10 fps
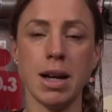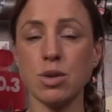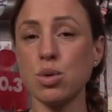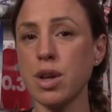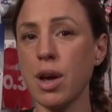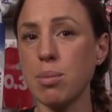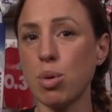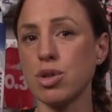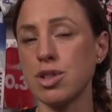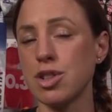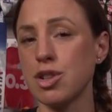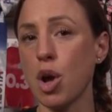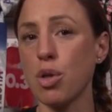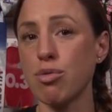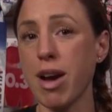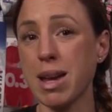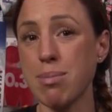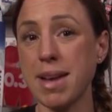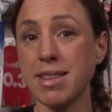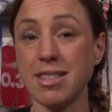it's also important to note the
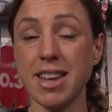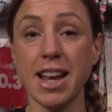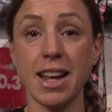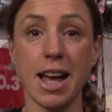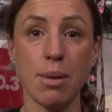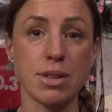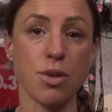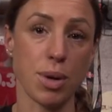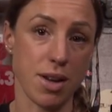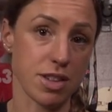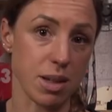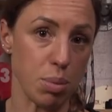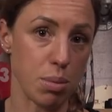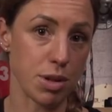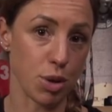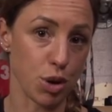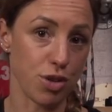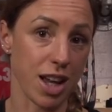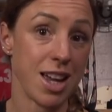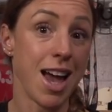recommended daily allowance for whatever supplement you're
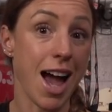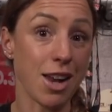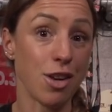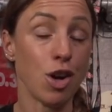using and